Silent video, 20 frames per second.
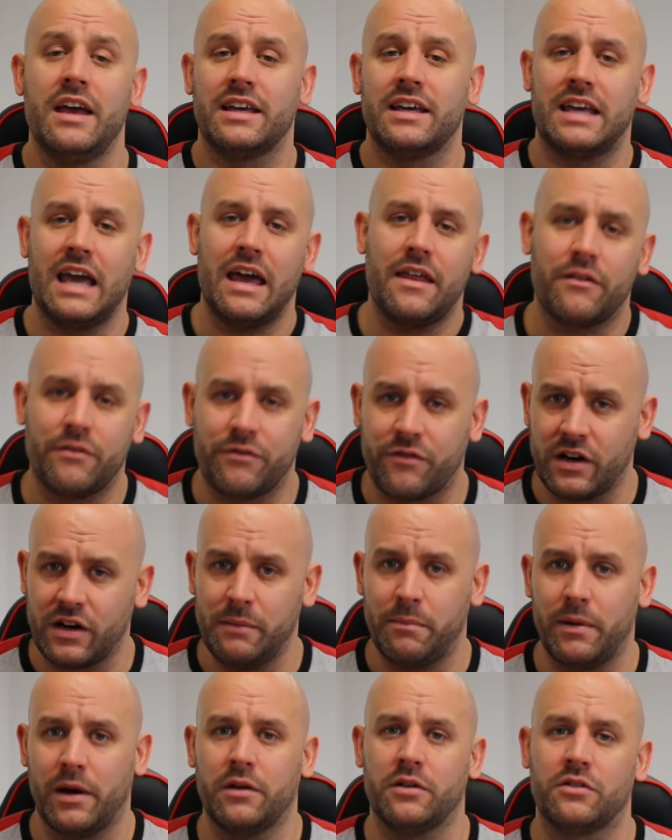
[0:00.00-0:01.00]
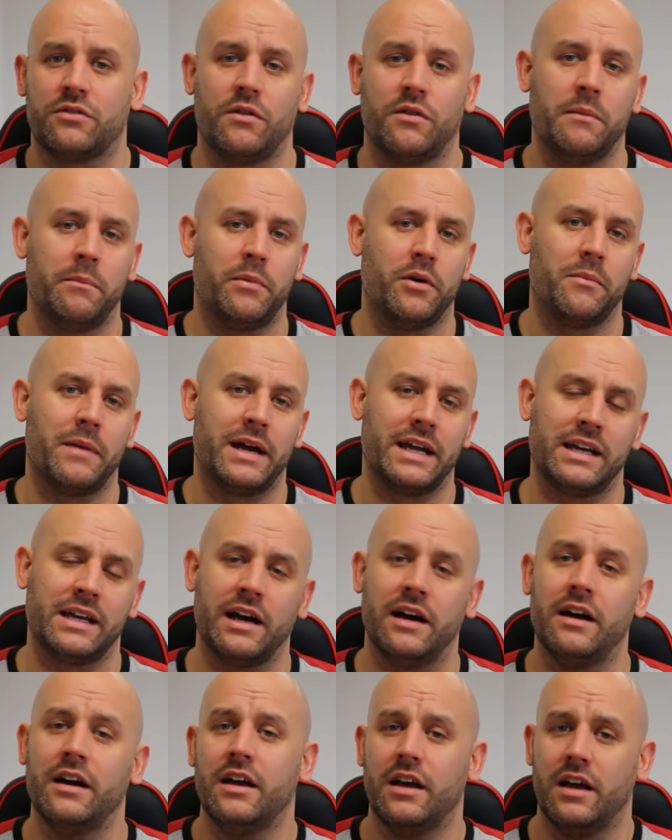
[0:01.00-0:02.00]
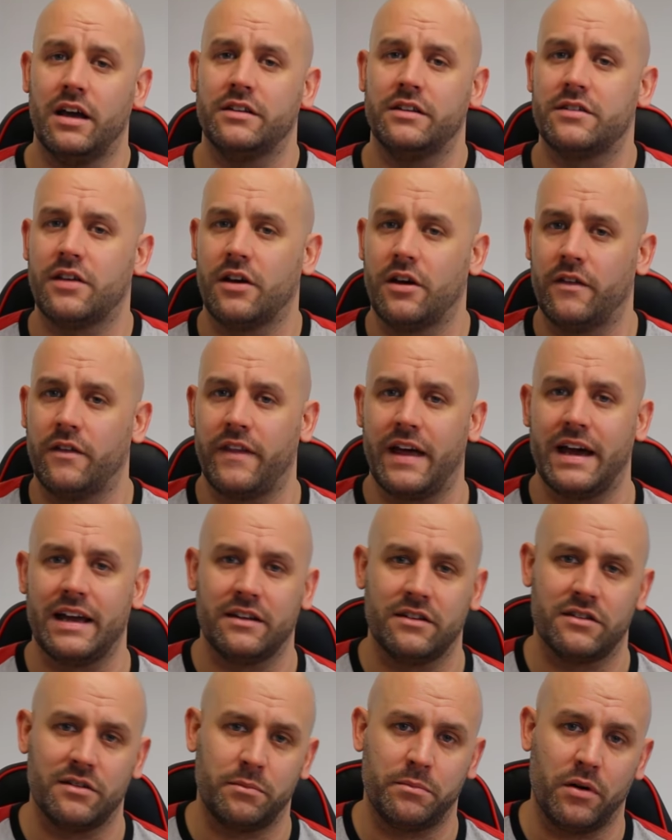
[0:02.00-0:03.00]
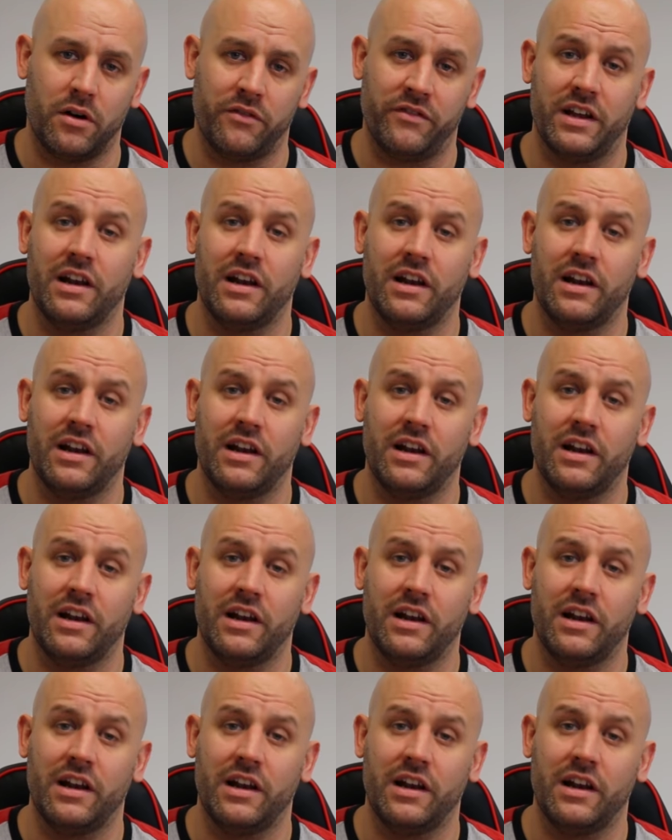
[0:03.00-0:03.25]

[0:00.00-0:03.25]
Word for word: get the free bonus from the bookmaker and turn that into profit.